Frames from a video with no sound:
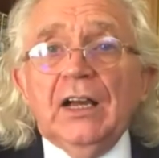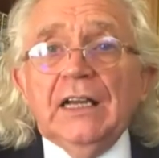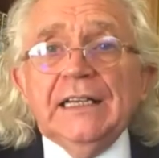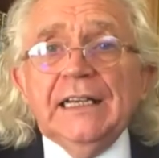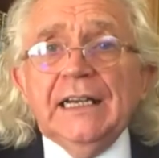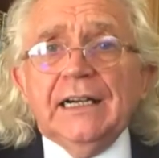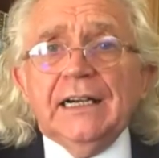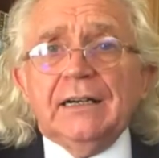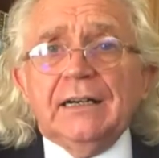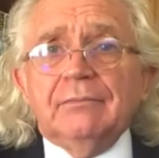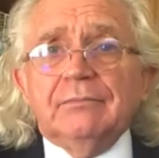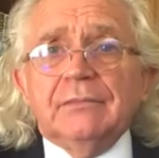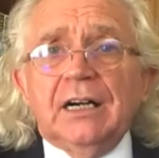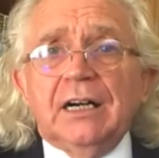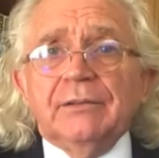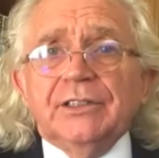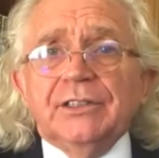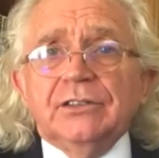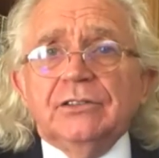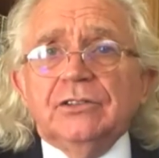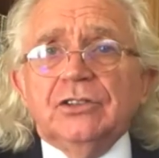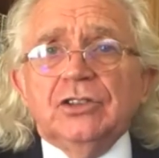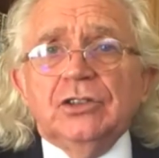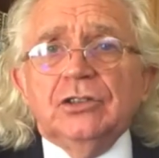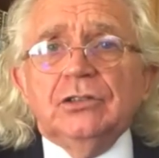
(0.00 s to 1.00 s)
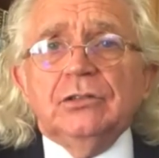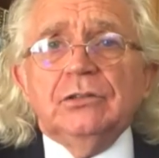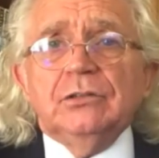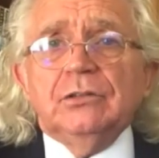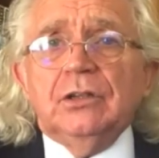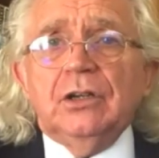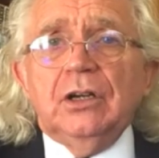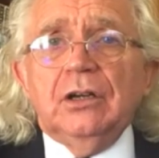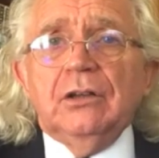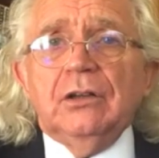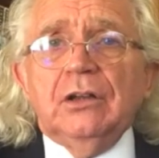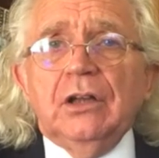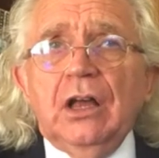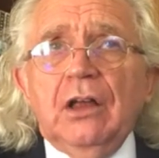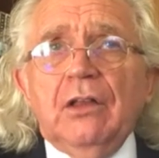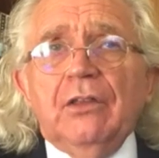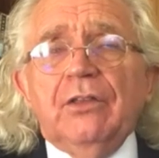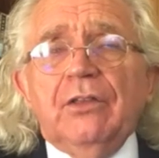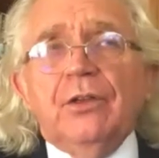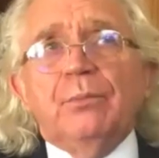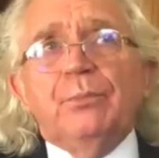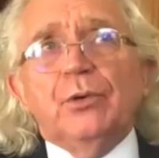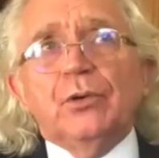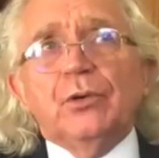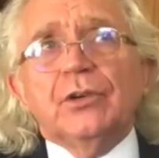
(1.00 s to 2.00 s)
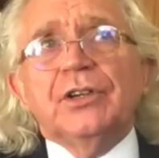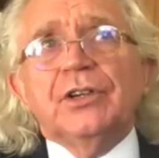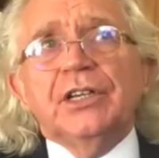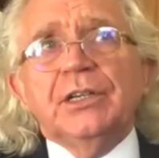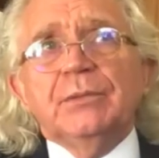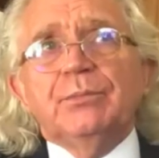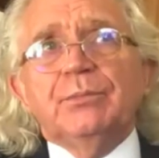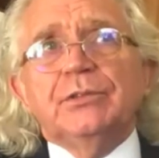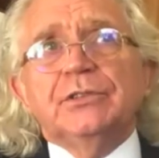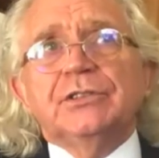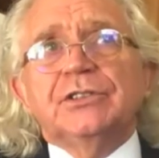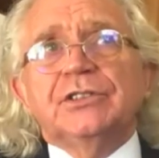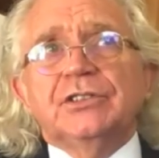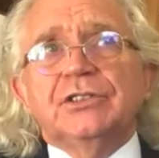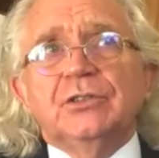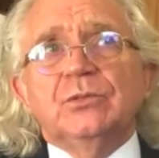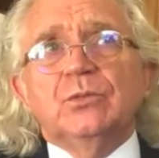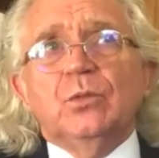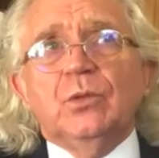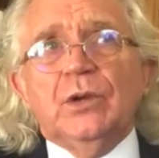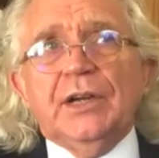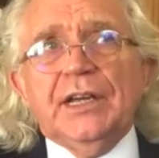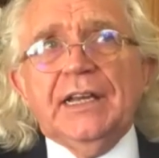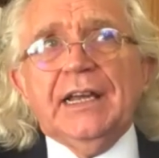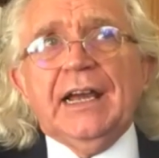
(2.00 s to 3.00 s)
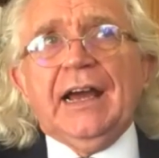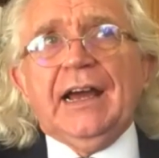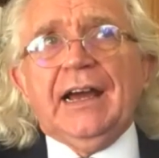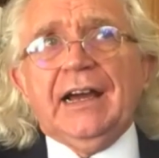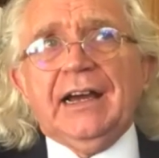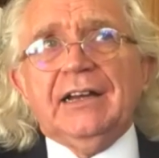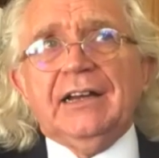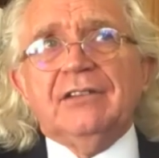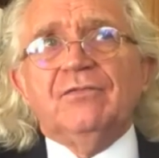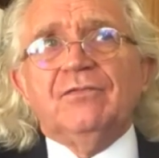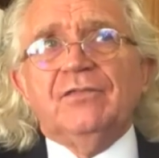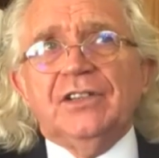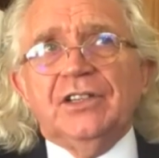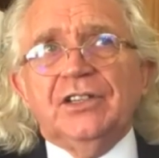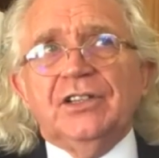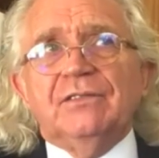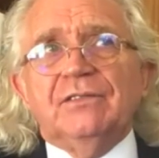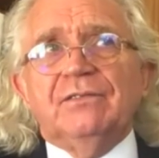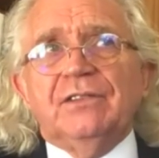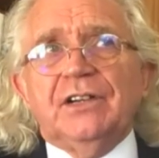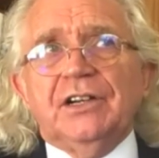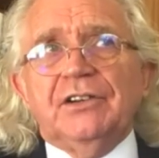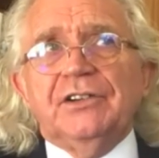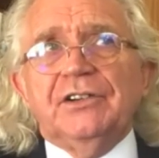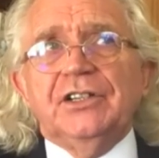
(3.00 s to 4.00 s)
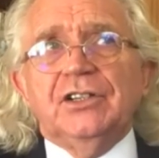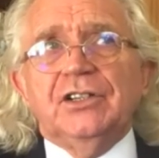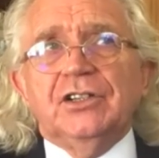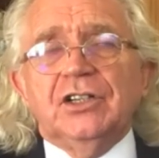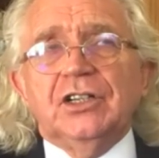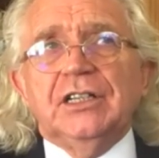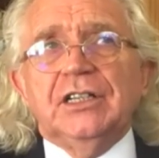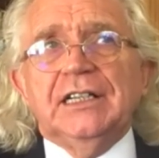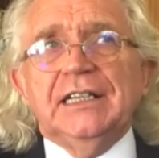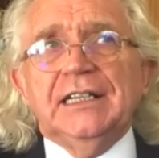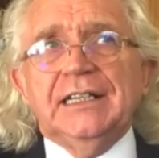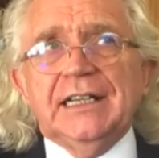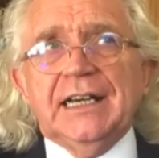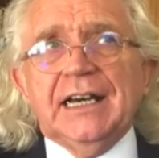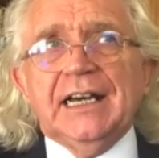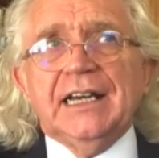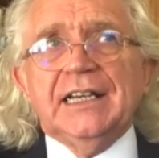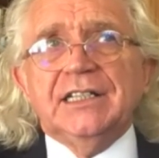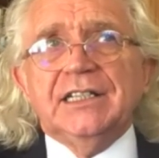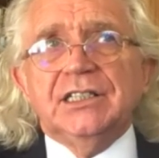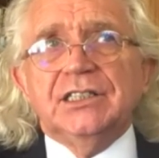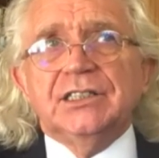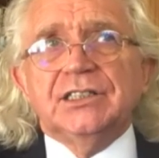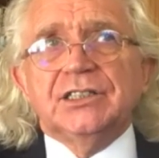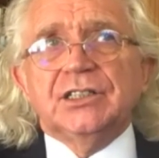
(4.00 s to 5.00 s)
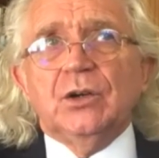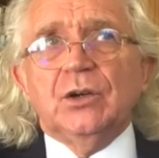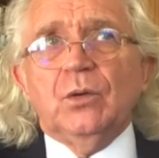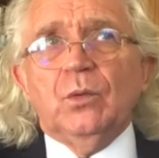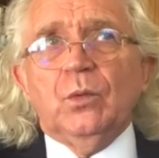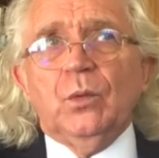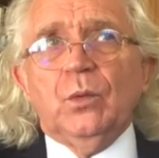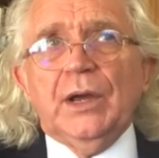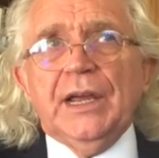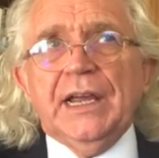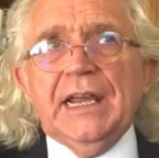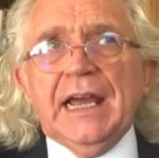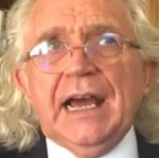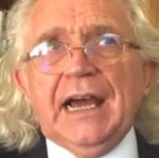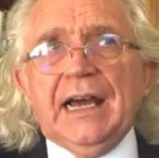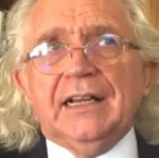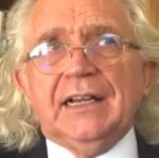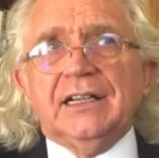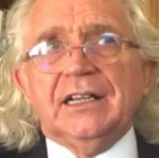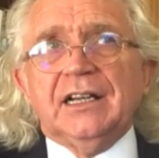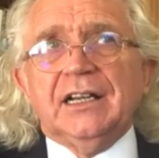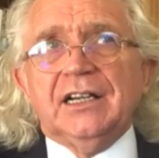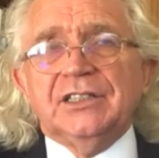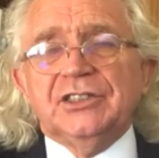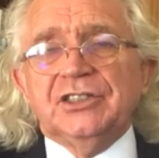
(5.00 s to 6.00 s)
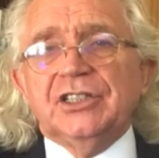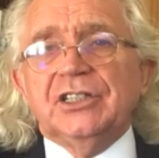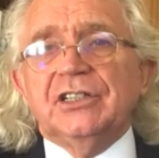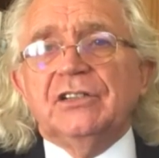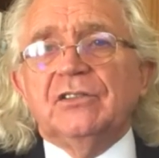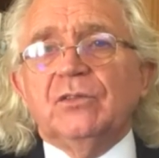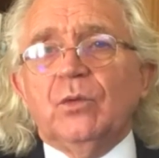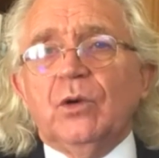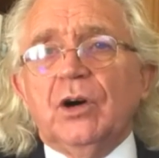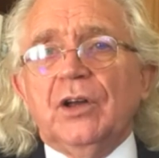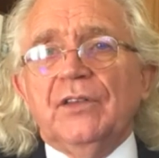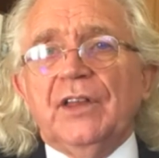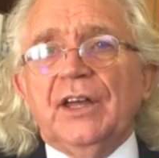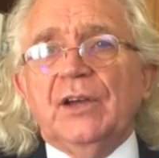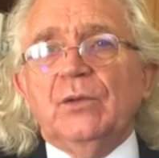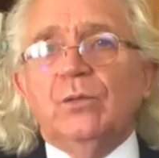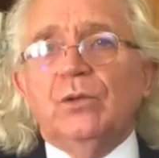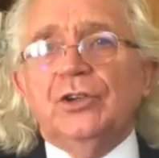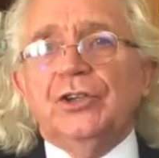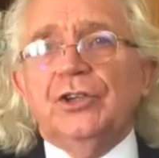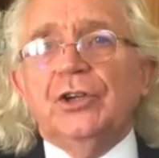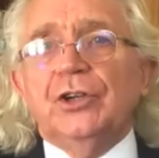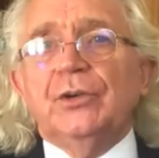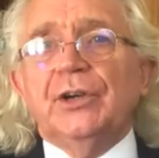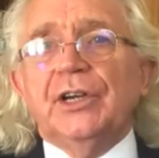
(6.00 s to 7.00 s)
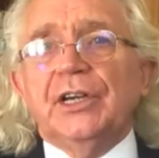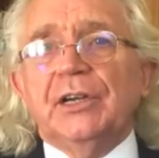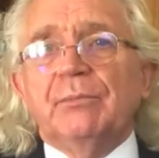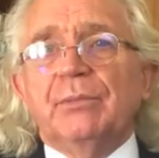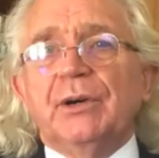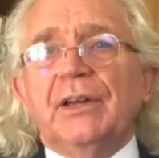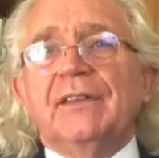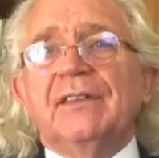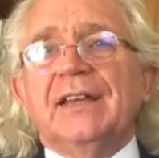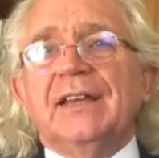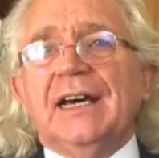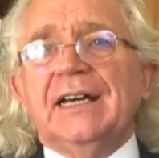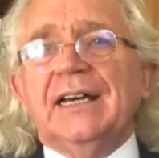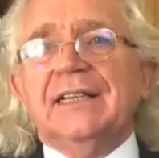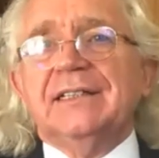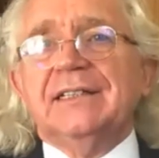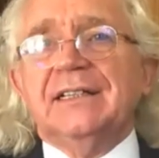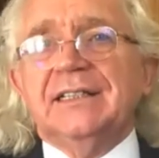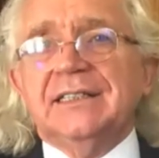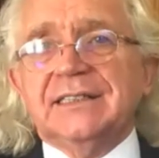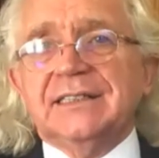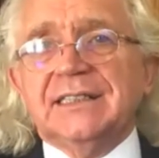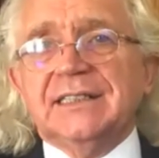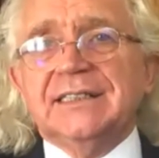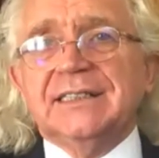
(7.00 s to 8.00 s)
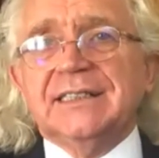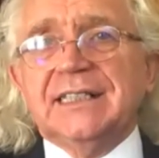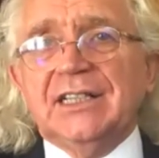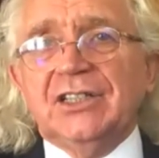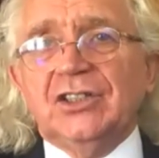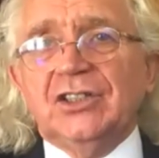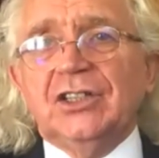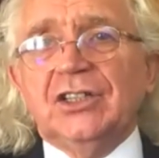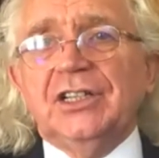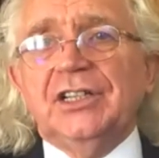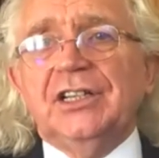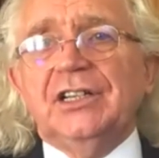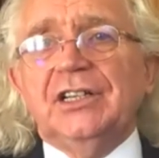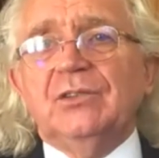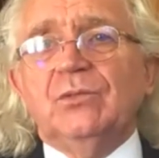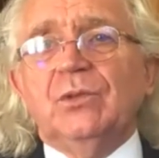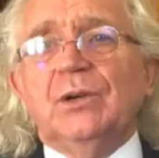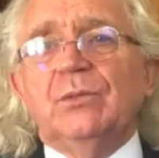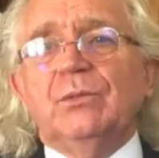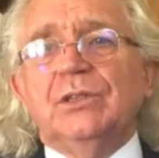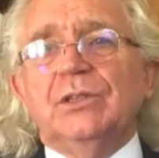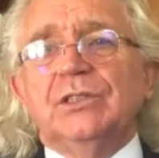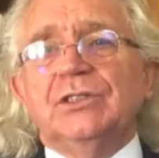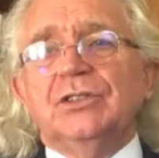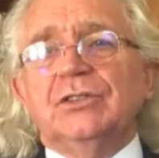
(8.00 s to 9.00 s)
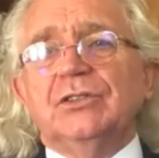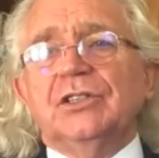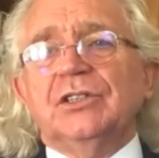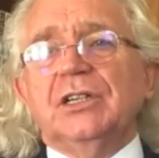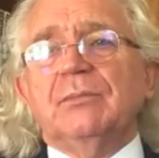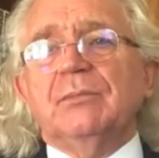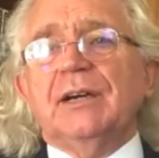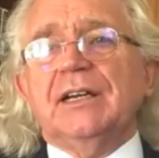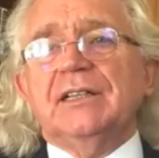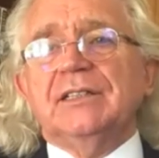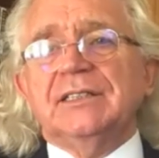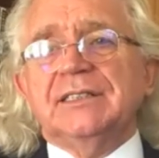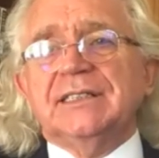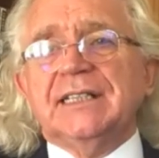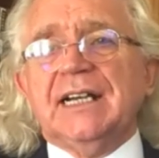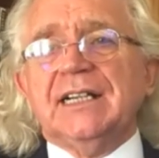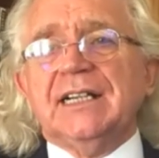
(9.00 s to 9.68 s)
Yeah, I mean, the bookkeepers that we had in the very early days, we had an idea of what they were doing, but that, as I said earlier, when we were talking about